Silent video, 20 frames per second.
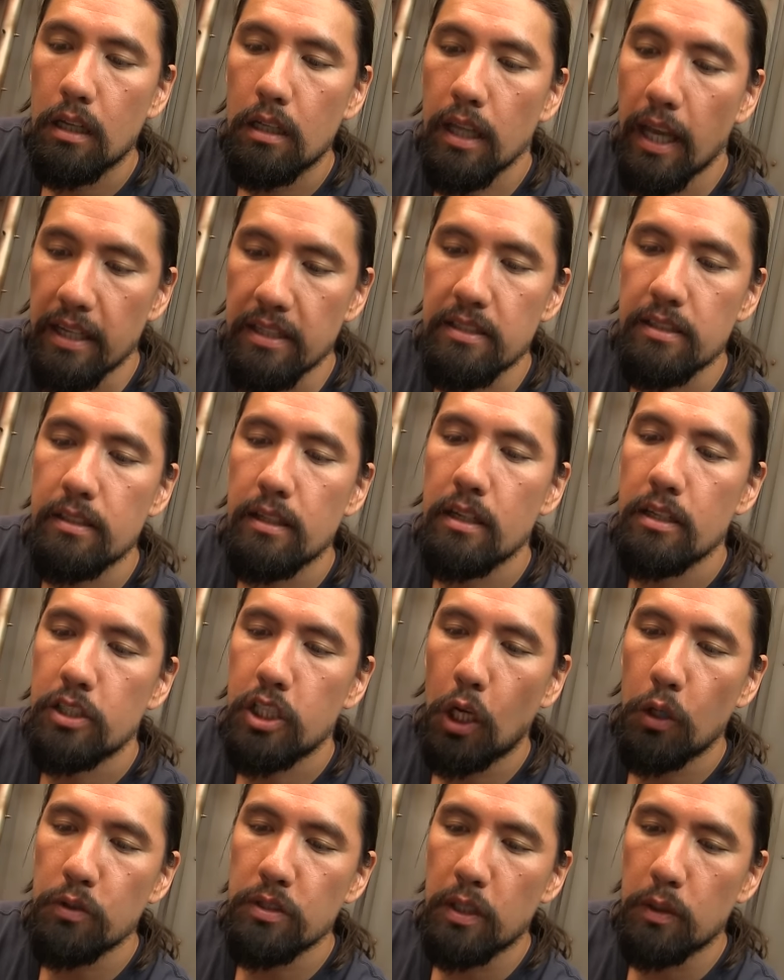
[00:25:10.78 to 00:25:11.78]
Yes,
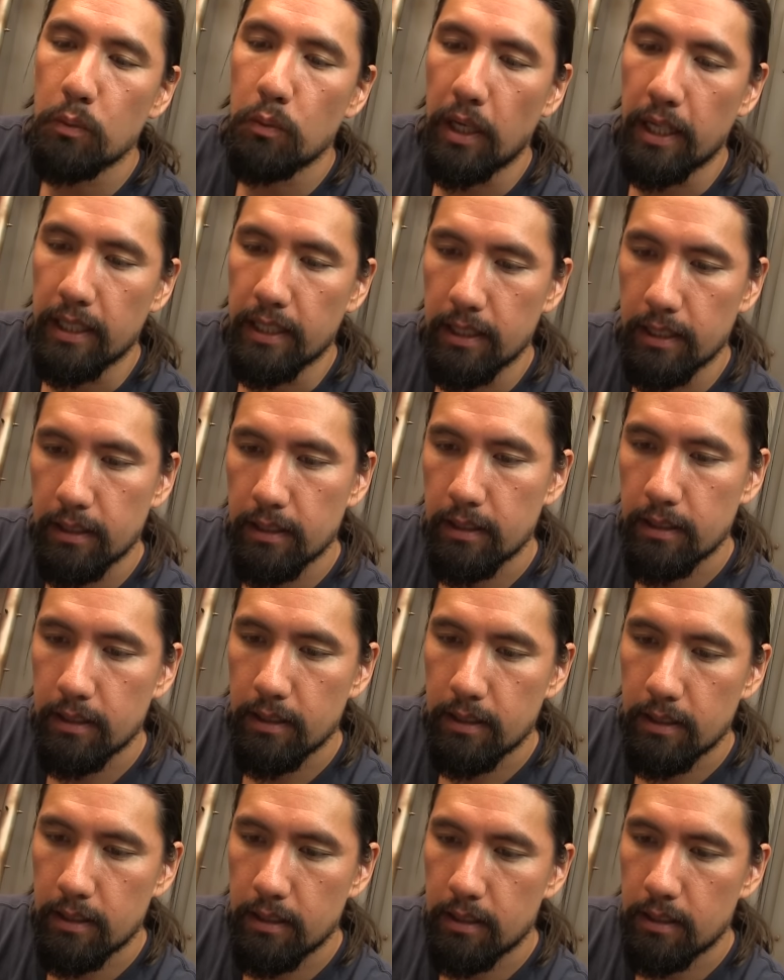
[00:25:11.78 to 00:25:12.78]
chosen one.
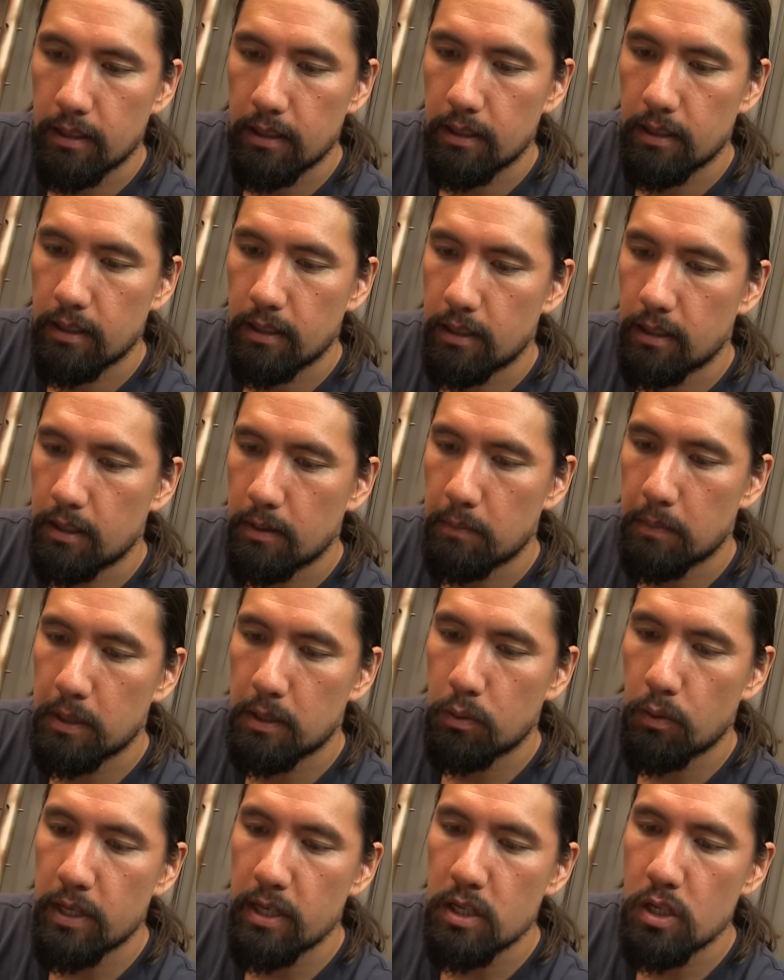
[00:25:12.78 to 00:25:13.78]

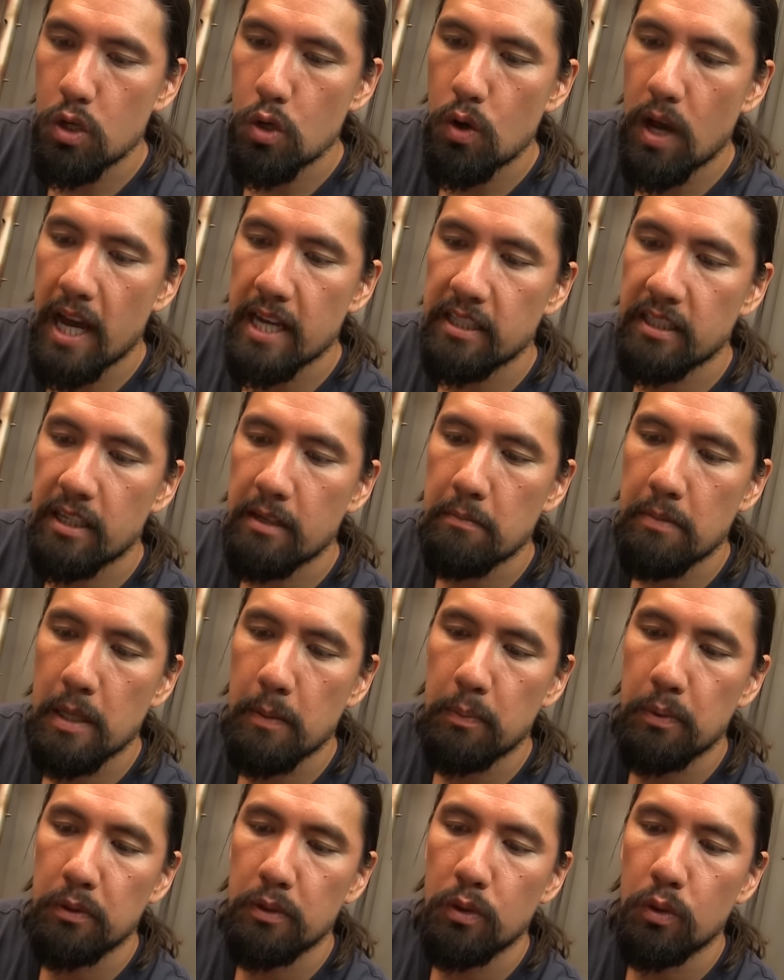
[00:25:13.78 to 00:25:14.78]
Between you asking
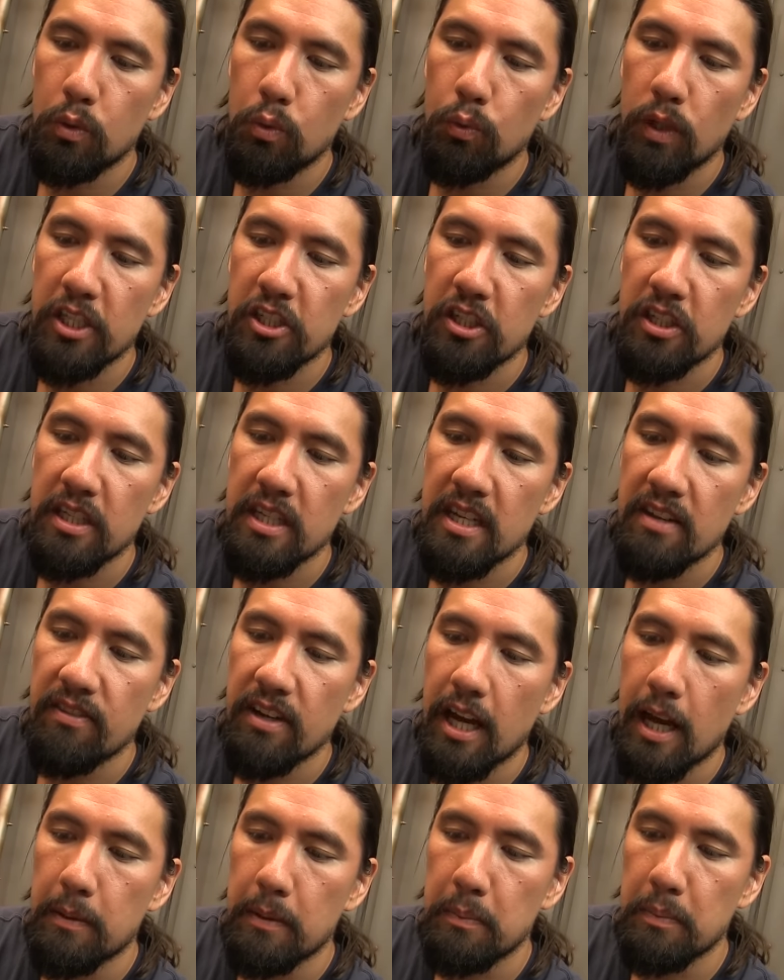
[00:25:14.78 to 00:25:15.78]
people to wish Steve
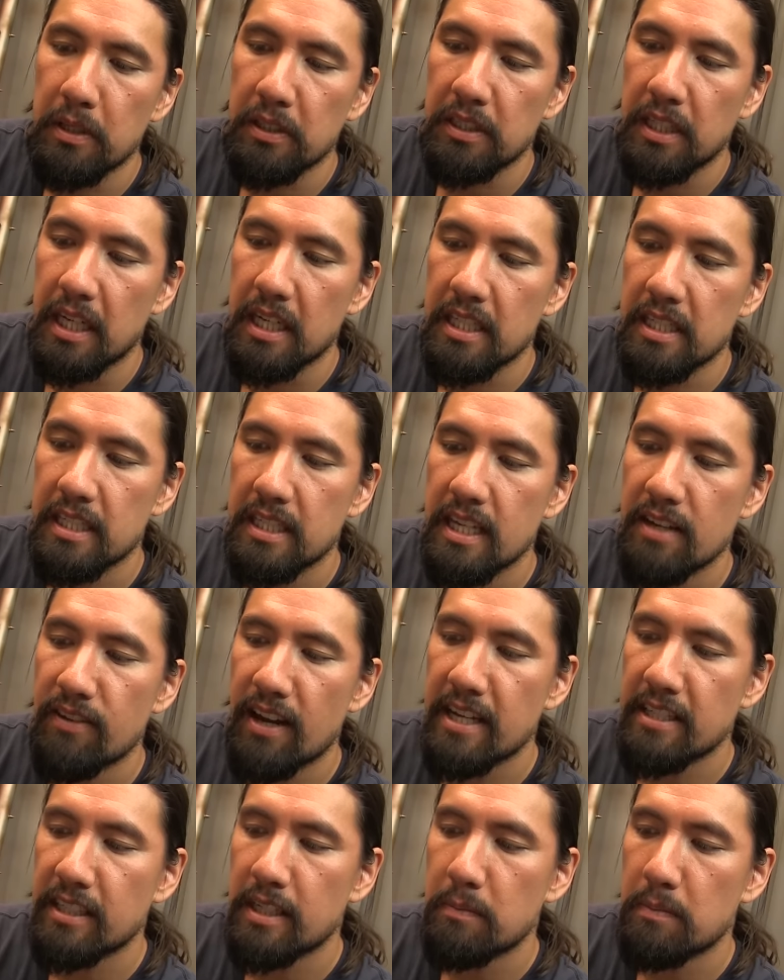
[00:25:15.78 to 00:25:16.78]
a happy birthday and Steve
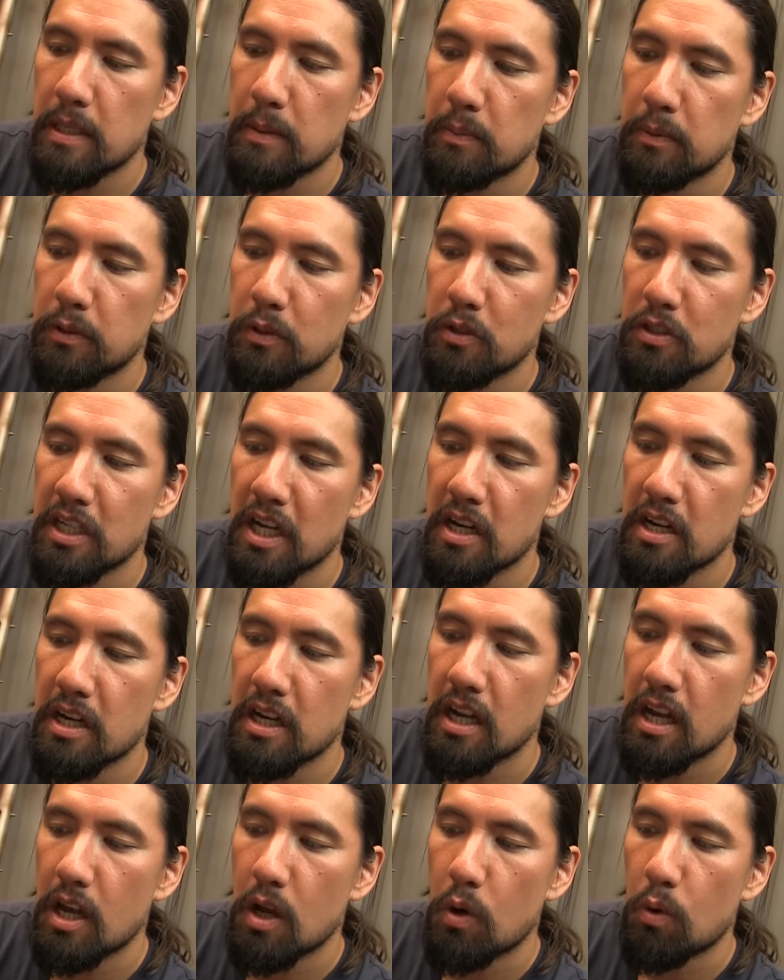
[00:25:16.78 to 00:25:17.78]
asking people to
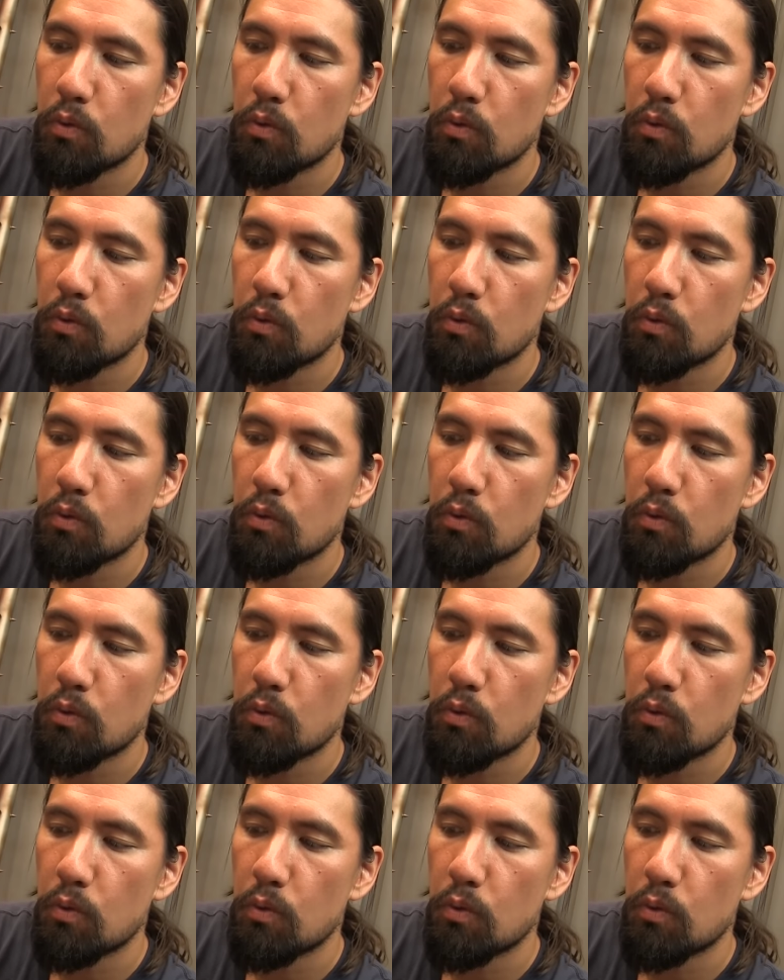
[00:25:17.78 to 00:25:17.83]
send